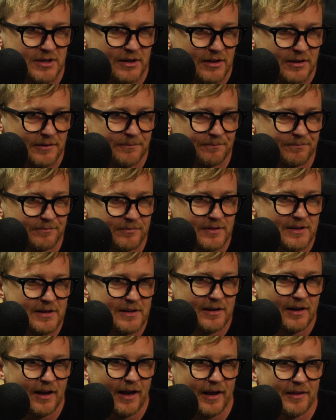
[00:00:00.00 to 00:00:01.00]
here,
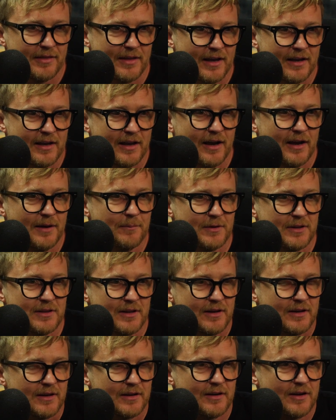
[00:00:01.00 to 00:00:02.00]
and they came in
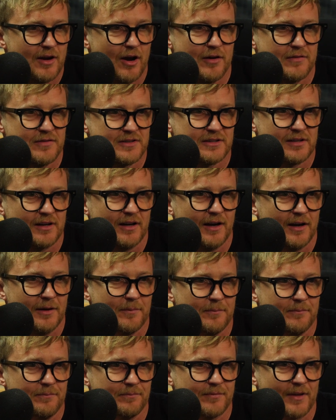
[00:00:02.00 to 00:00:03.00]
the COVID
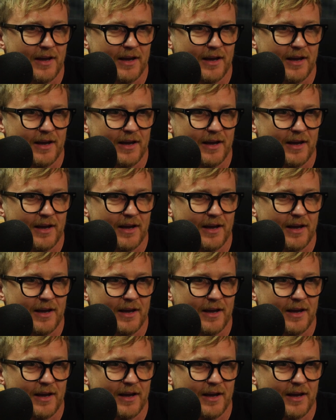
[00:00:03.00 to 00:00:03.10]
time,